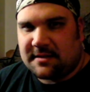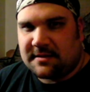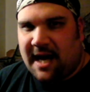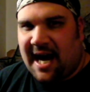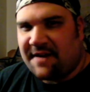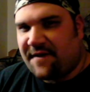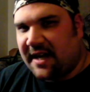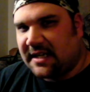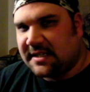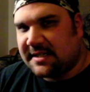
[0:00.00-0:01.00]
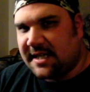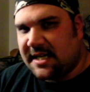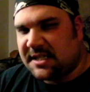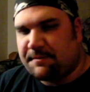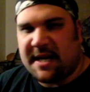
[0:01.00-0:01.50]
high fantasy
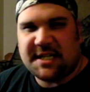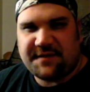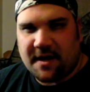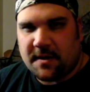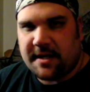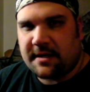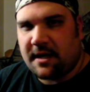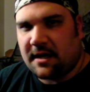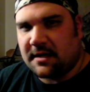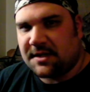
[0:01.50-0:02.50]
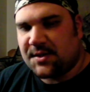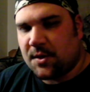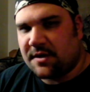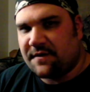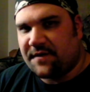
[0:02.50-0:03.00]
spacefaring
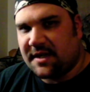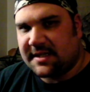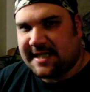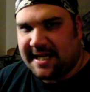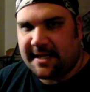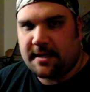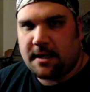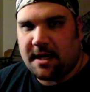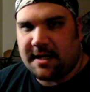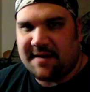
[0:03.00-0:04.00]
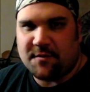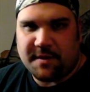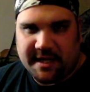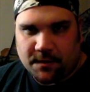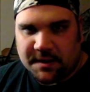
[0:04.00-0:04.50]
sort of setting, and
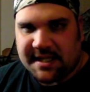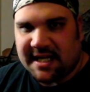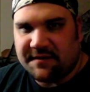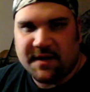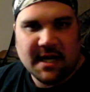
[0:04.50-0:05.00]
everybody kind of